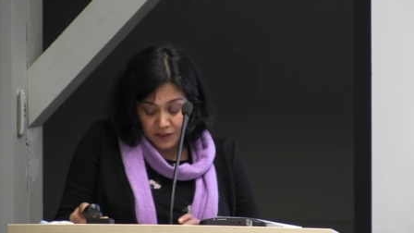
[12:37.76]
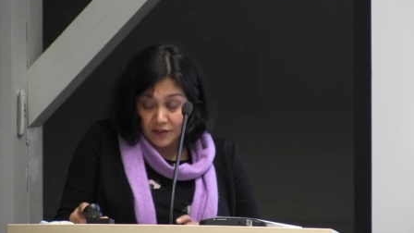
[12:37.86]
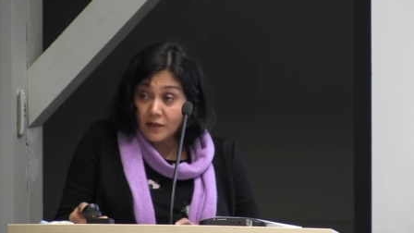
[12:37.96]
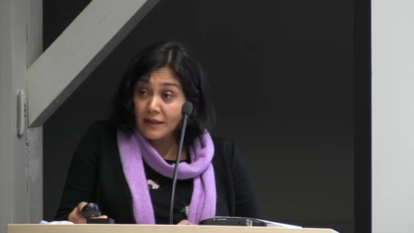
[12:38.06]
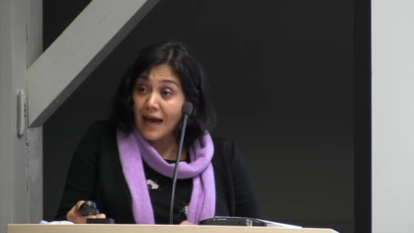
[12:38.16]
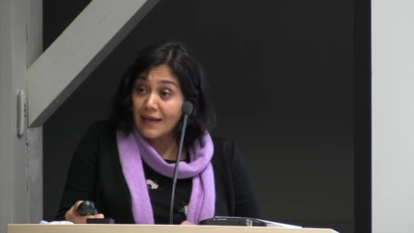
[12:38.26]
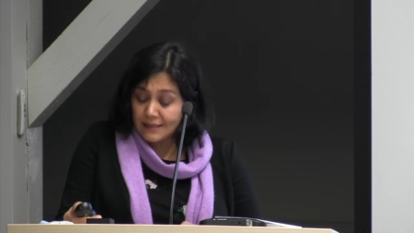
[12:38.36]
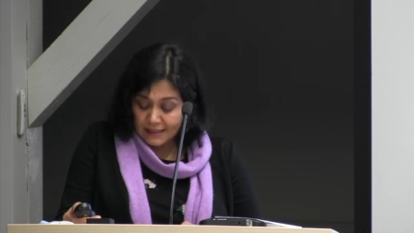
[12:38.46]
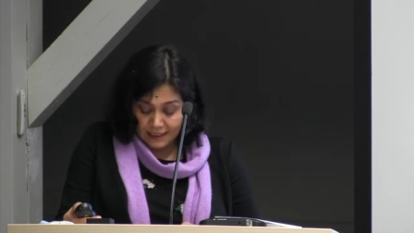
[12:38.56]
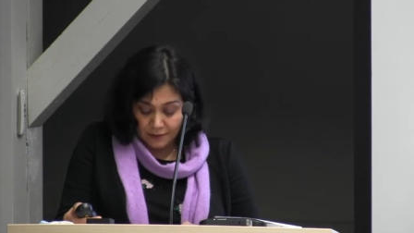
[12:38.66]
without
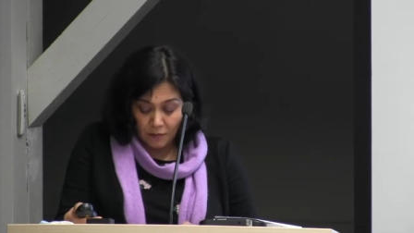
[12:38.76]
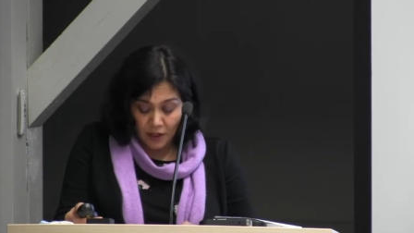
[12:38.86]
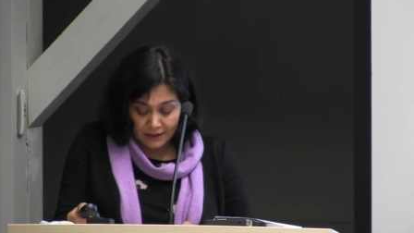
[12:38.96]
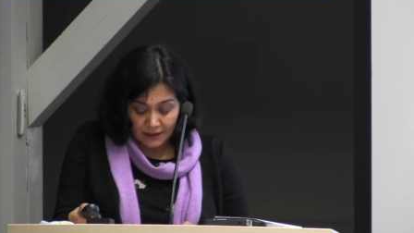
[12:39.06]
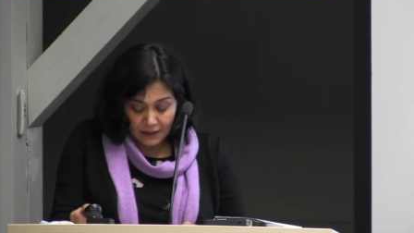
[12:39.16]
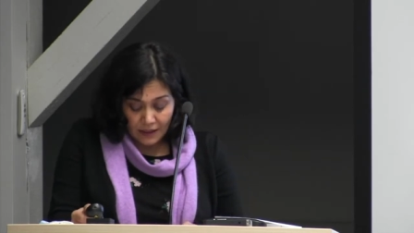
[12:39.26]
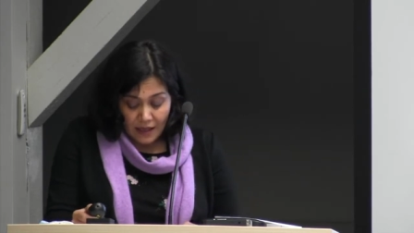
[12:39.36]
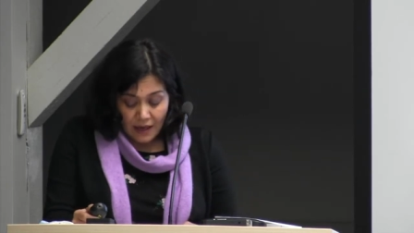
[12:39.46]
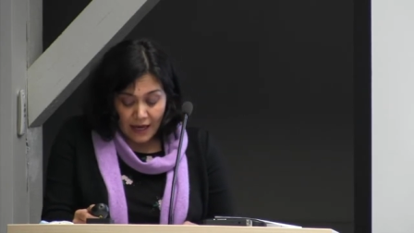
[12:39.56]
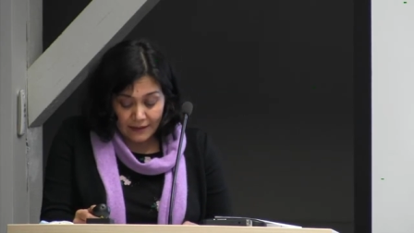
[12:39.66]
asking money
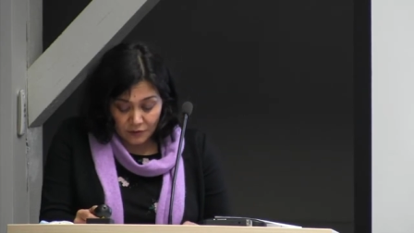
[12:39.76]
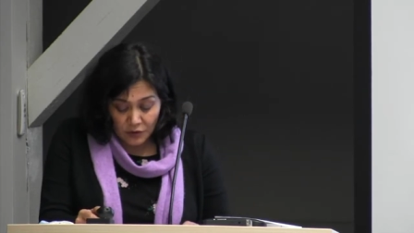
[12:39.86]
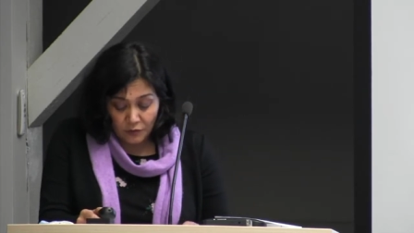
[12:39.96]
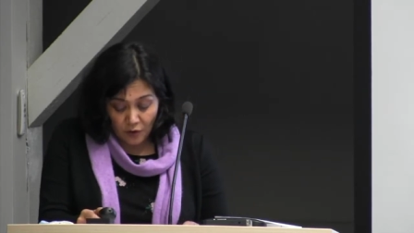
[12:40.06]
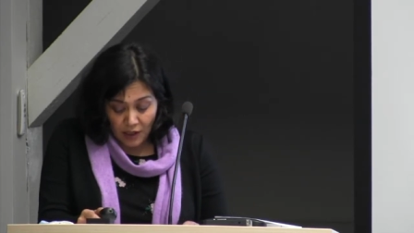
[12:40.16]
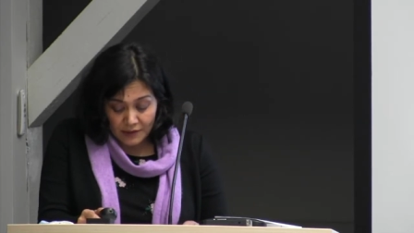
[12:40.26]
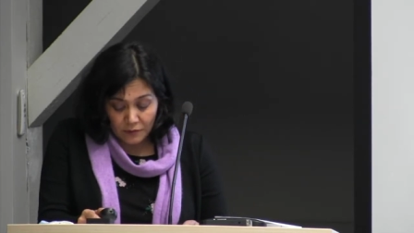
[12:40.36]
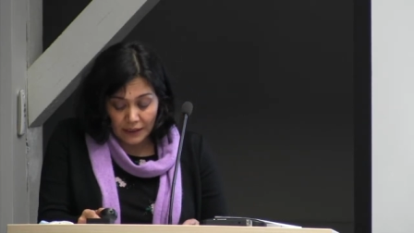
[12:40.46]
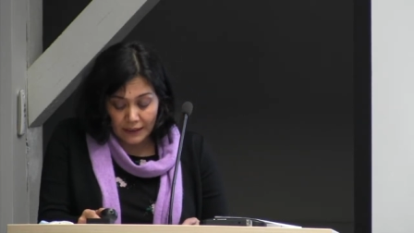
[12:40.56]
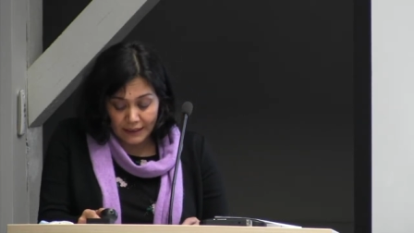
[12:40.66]
and reward
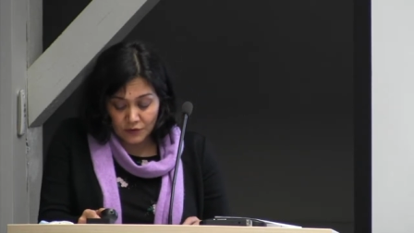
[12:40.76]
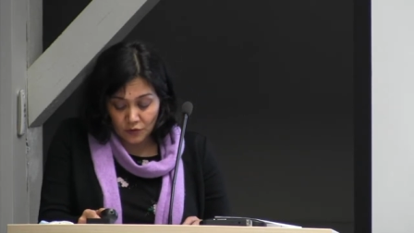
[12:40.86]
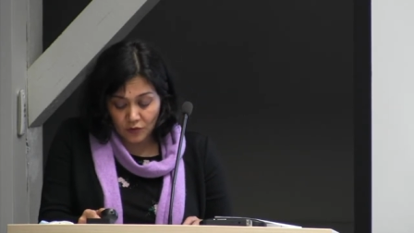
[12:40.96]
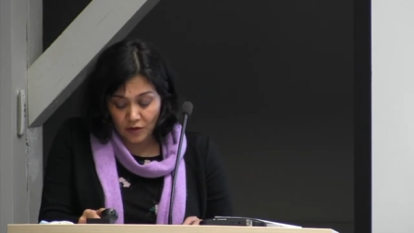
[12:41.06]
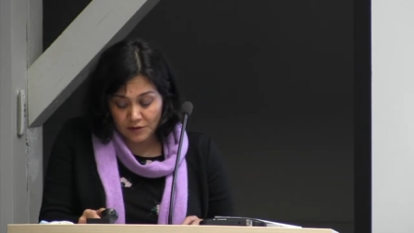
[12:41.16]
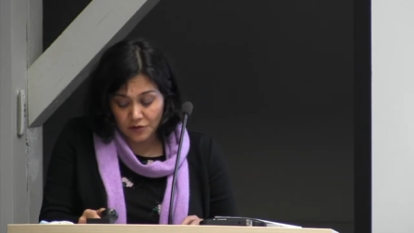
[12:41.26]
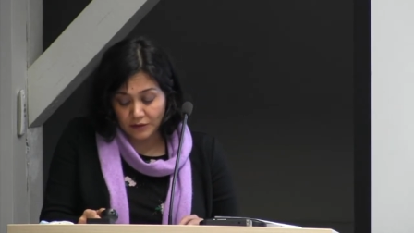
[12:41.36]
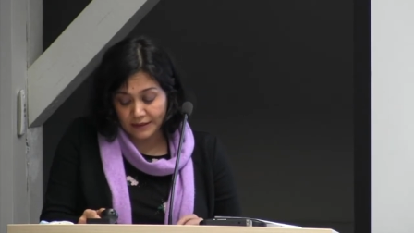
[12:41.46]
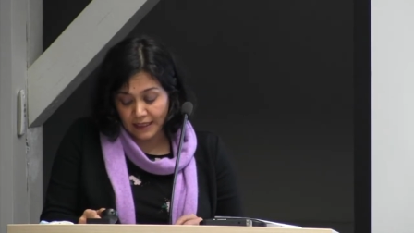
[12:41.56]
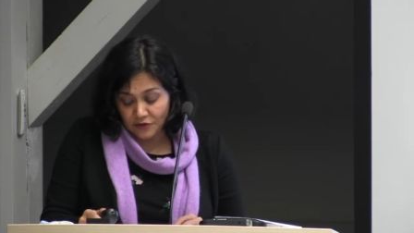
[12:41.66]
will lead to
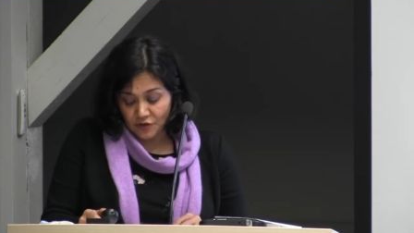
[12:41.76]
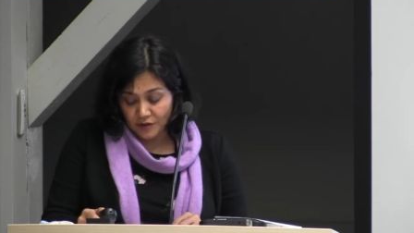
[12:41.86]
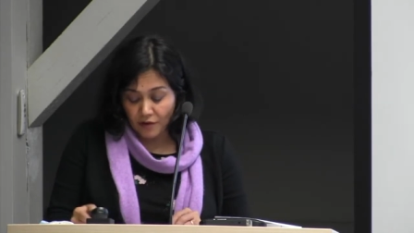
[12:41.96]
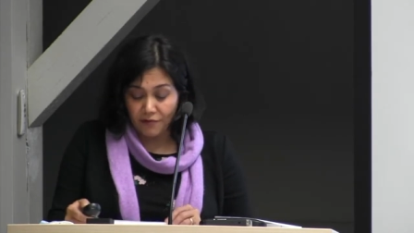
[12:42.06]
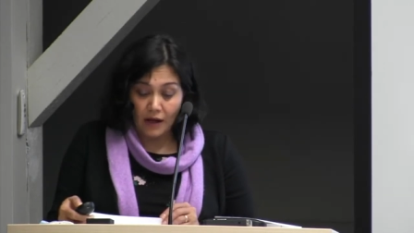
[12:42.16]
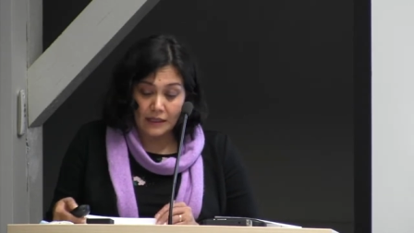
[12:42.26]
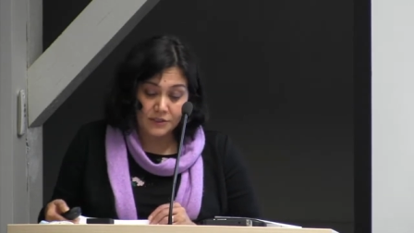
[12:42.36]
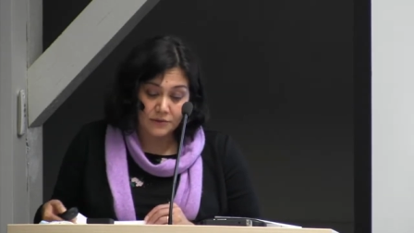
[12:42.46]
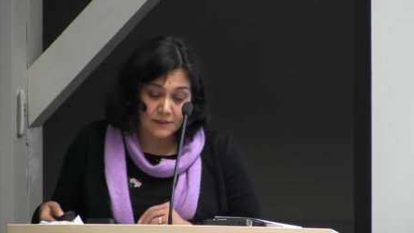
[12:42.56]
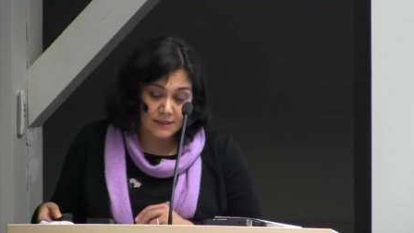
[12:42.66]
consolidation of
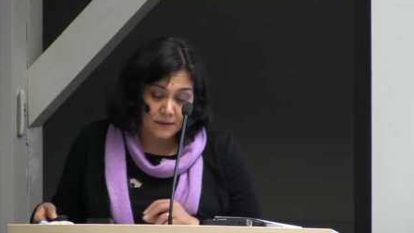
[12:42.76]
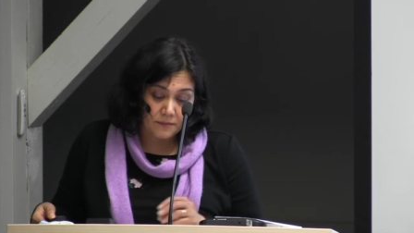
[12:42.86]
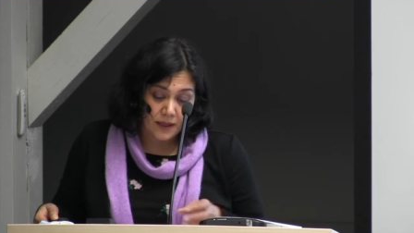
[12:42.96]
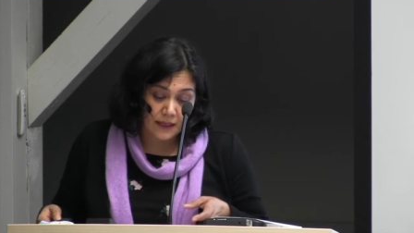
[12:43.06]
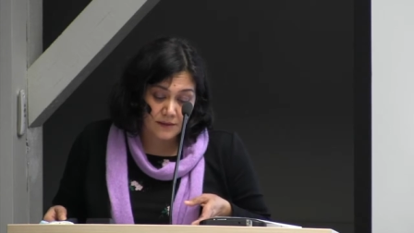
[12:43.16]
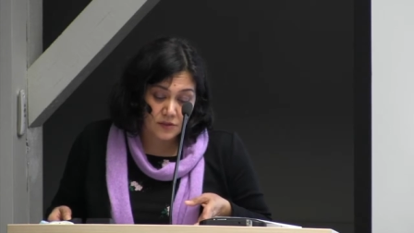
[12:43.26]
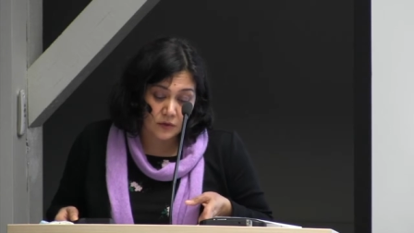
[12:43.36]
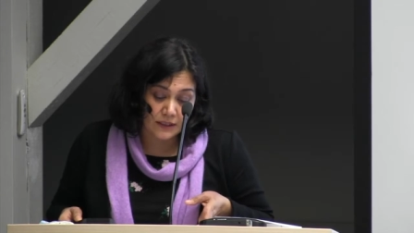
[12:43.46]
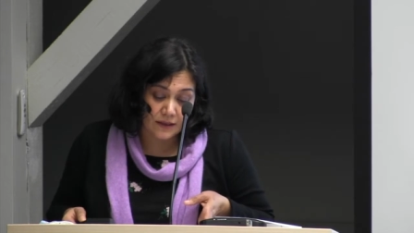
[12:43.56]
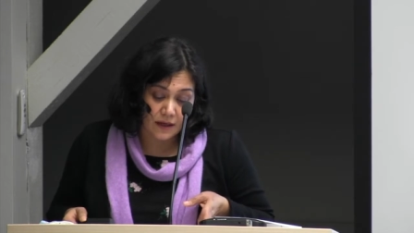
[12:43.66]
altruism and
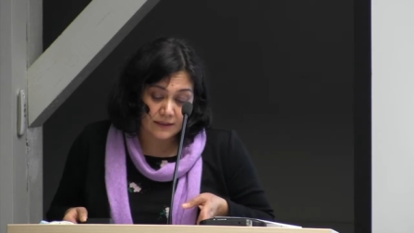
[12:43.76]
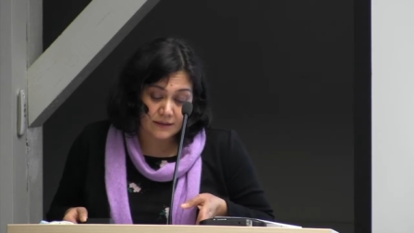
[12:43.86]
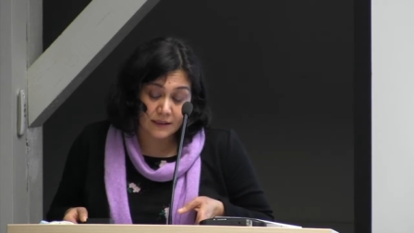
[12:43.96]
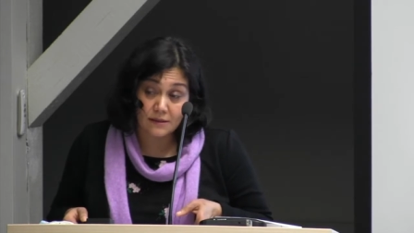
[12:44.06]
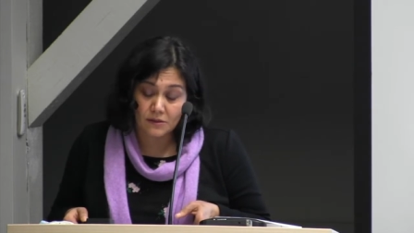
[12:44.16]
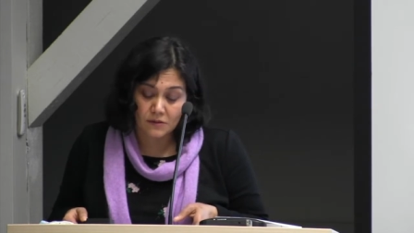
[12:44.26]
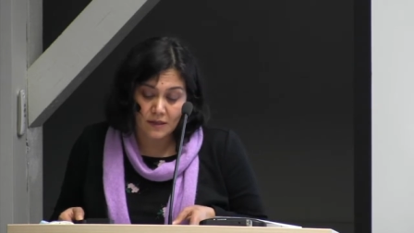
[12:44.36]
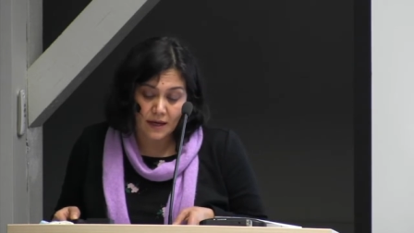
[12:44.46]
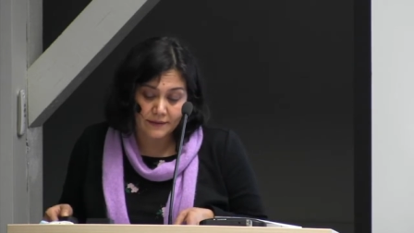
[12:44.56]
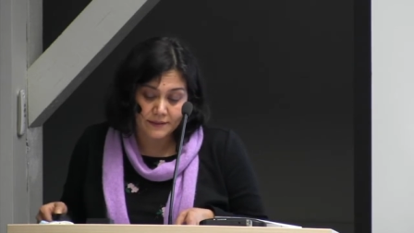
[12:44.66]
solidarity in
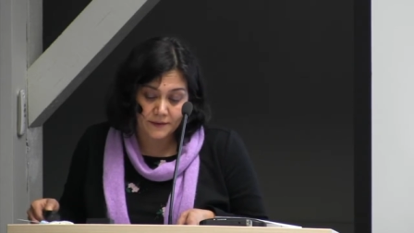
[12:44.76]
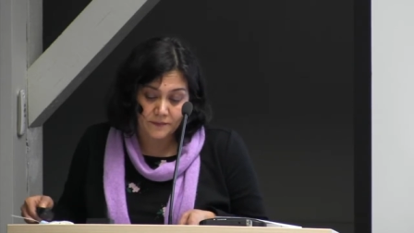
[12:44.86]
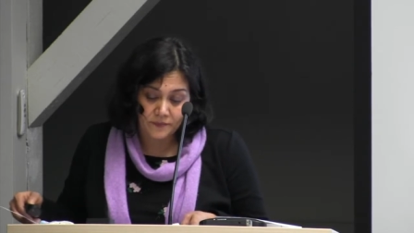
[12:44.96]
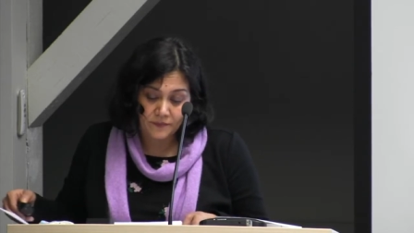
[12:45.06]
society.